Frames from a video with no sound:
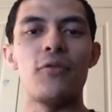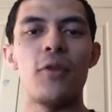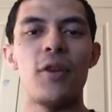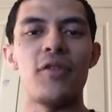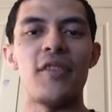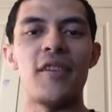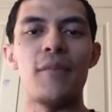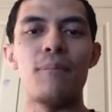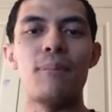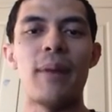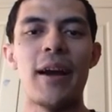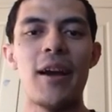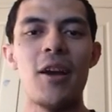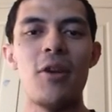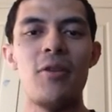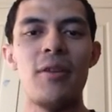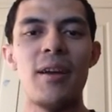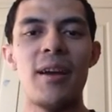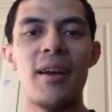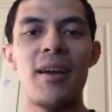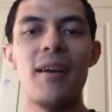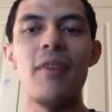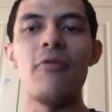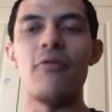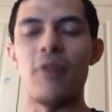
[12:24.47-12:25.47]
versus
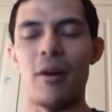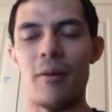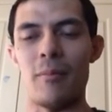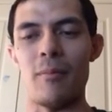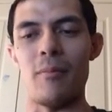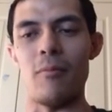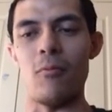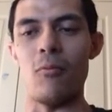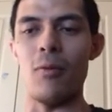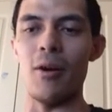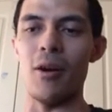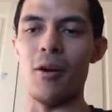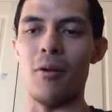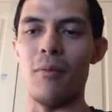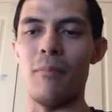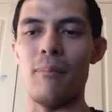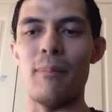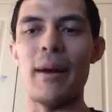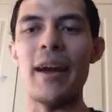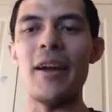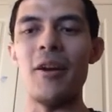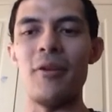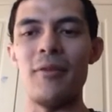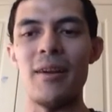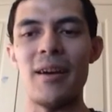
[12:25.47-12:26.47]
Bayonetta from, well,
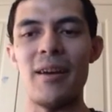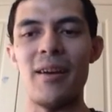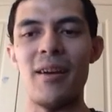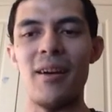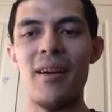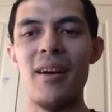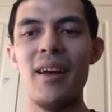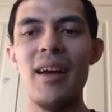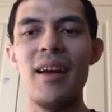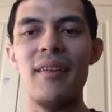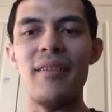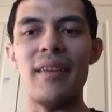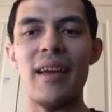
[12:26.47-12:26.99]
Bayonetta.